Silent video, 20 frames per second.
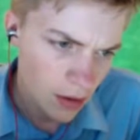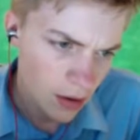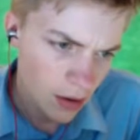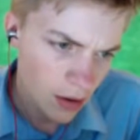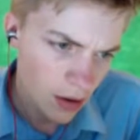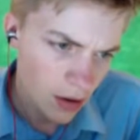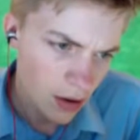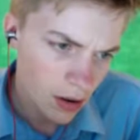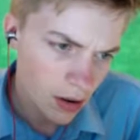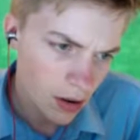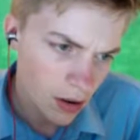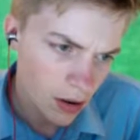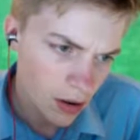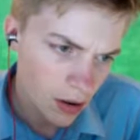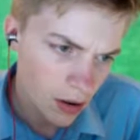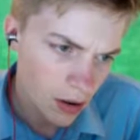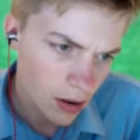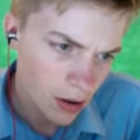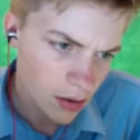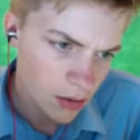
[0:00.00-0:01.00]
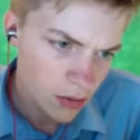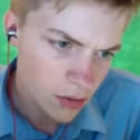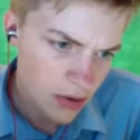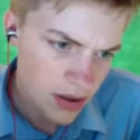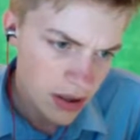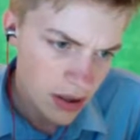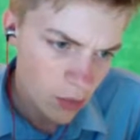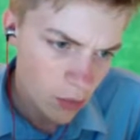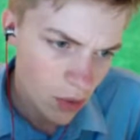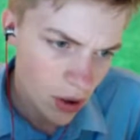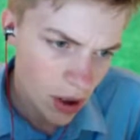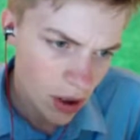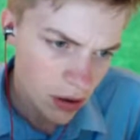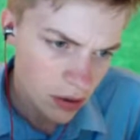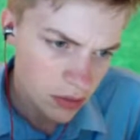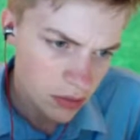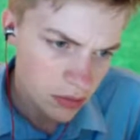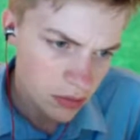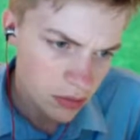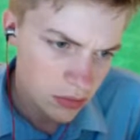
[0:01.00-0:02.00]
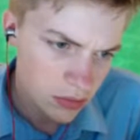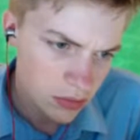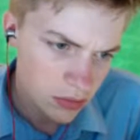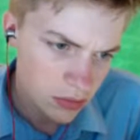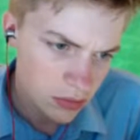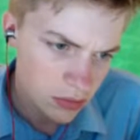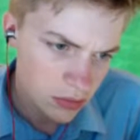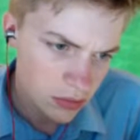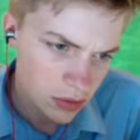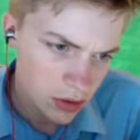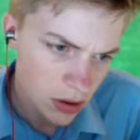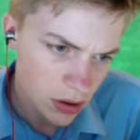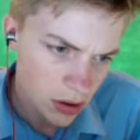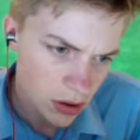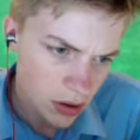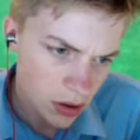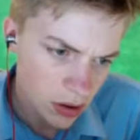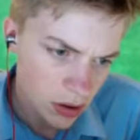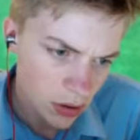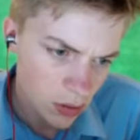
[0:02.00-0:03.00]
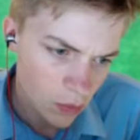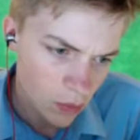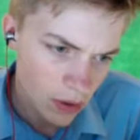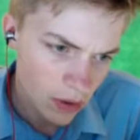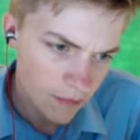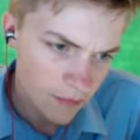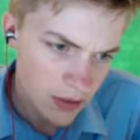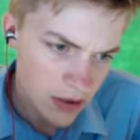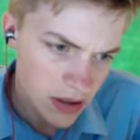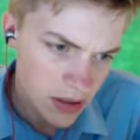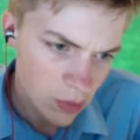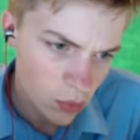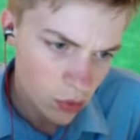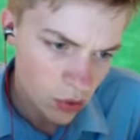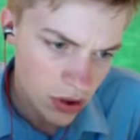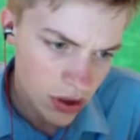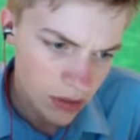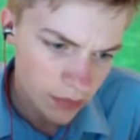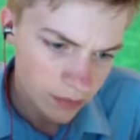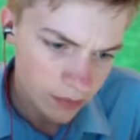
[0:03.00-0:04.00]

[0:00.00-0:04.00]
Of course I'm well. Wife gets water.